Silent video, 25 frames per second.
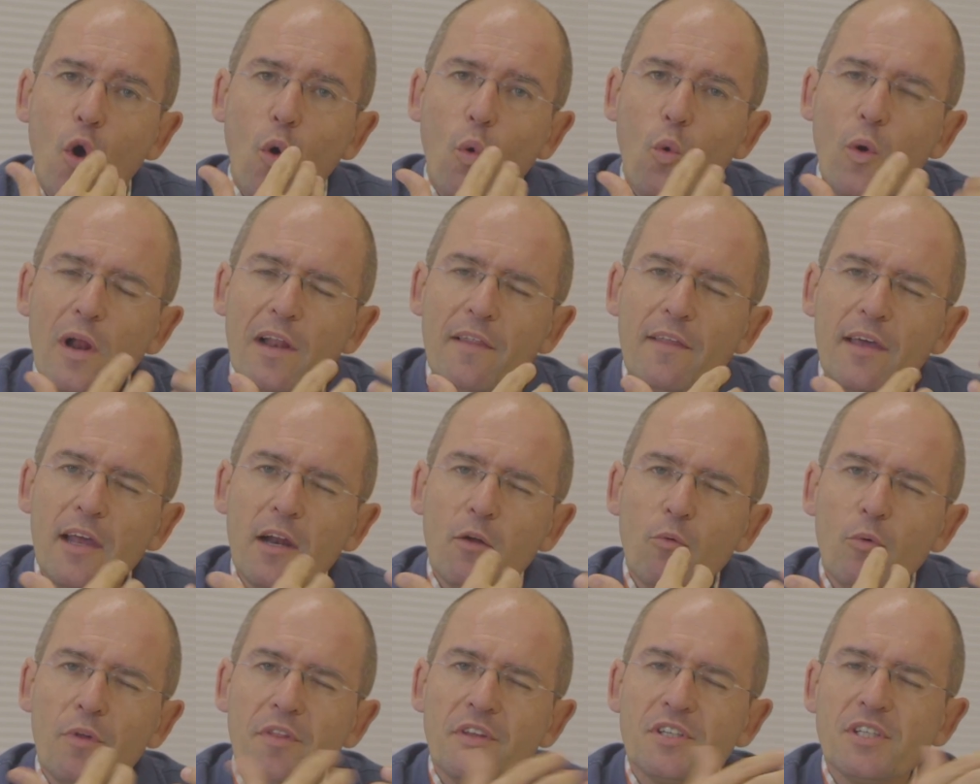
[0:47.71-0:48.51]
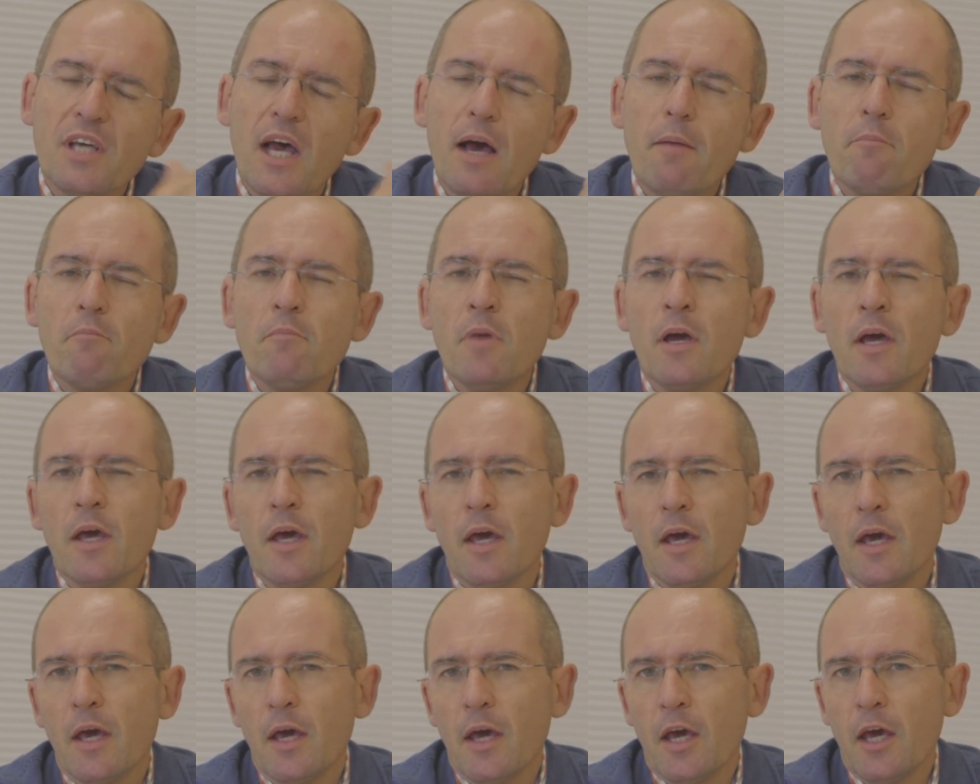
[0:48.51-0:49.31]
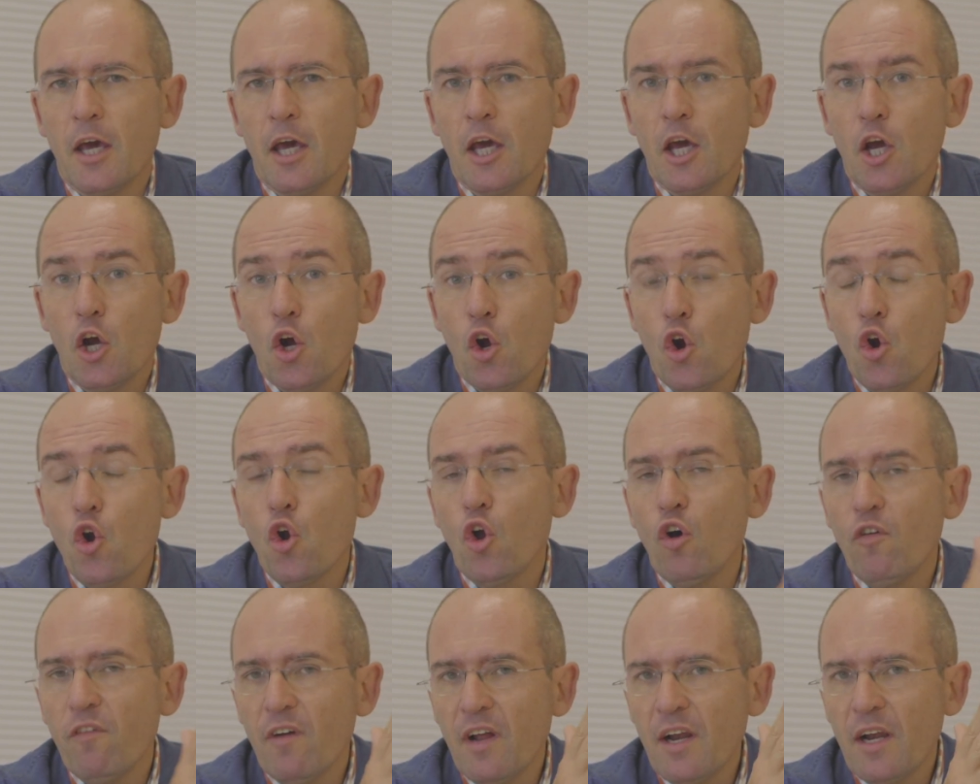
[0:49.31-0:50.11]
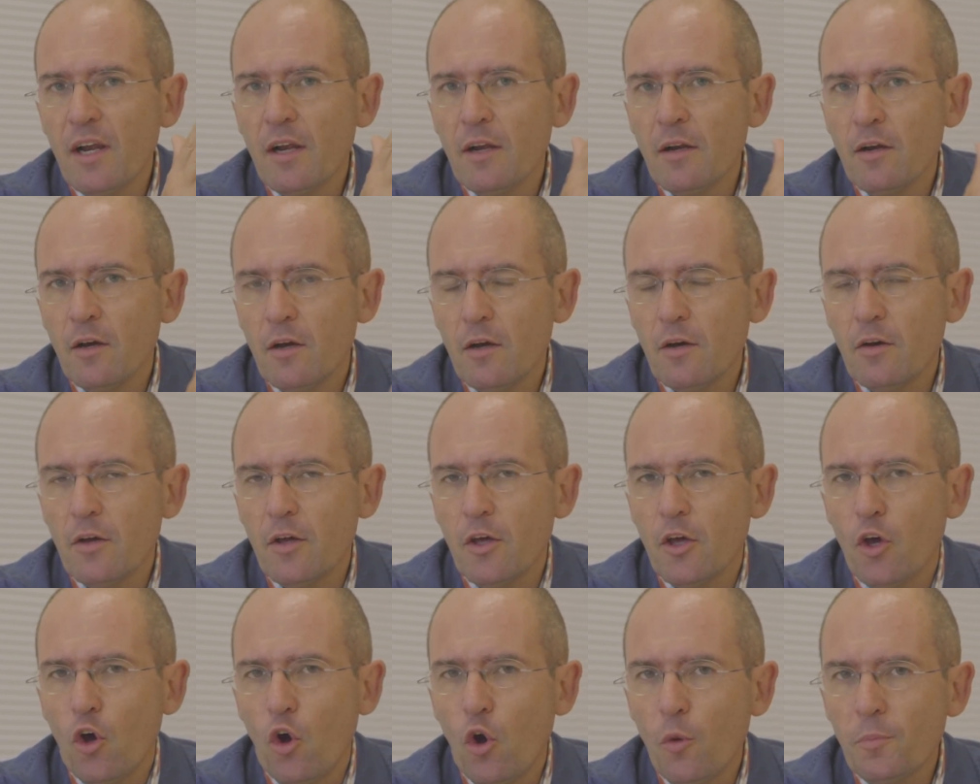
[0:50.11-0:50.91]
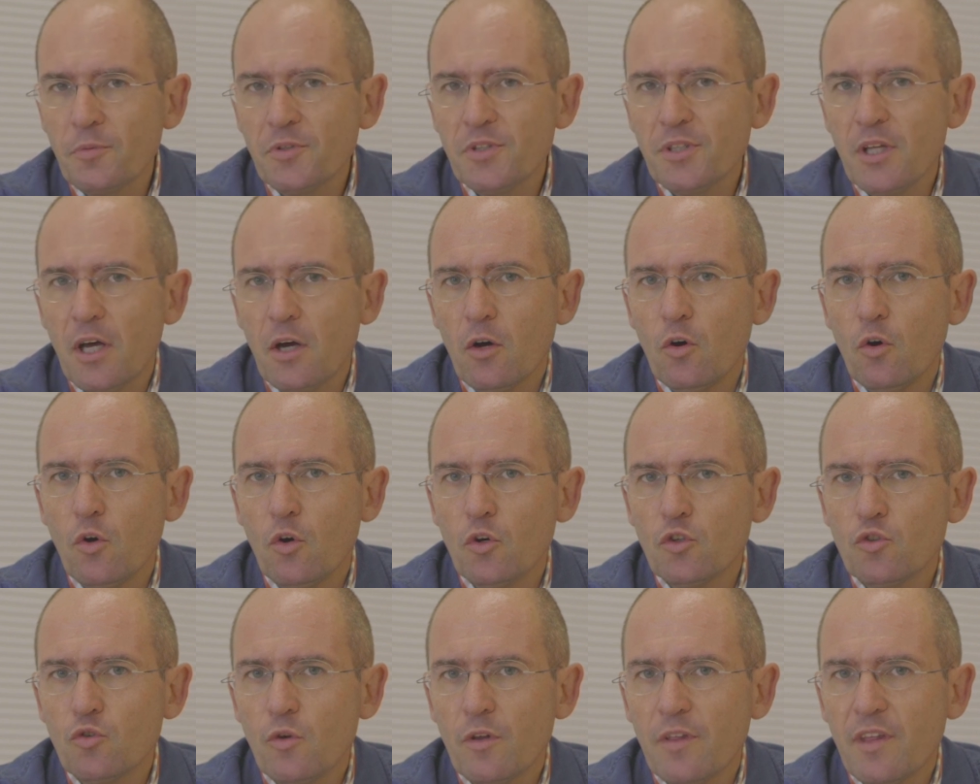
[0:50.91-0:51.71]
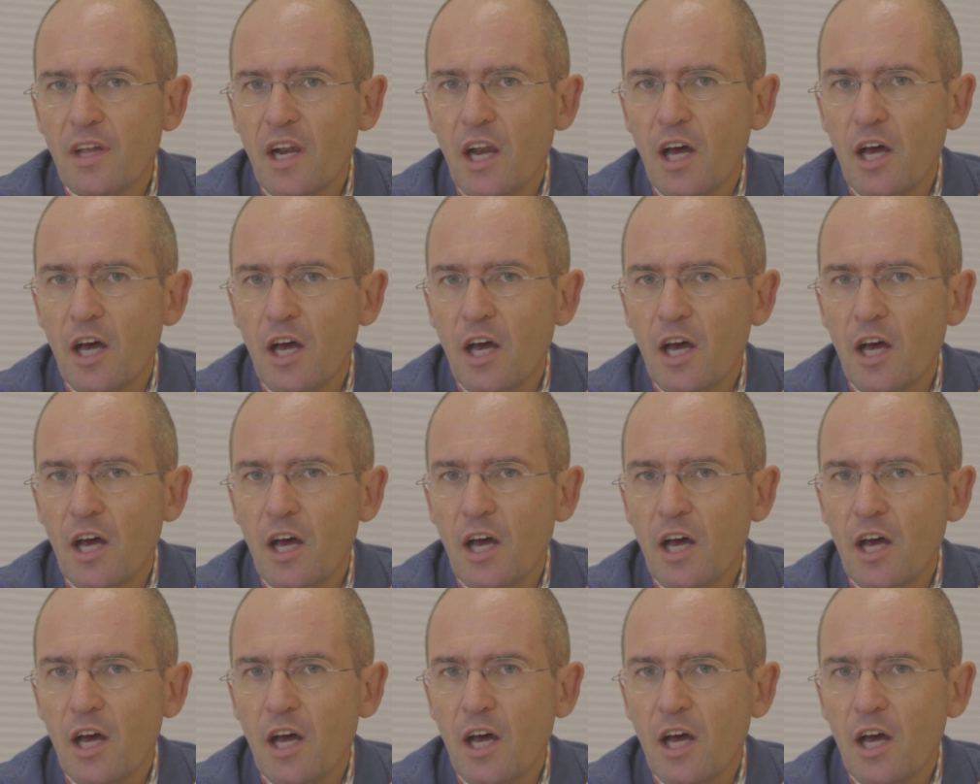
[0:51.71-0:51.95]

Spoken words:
we'll deal with some global obstacles, with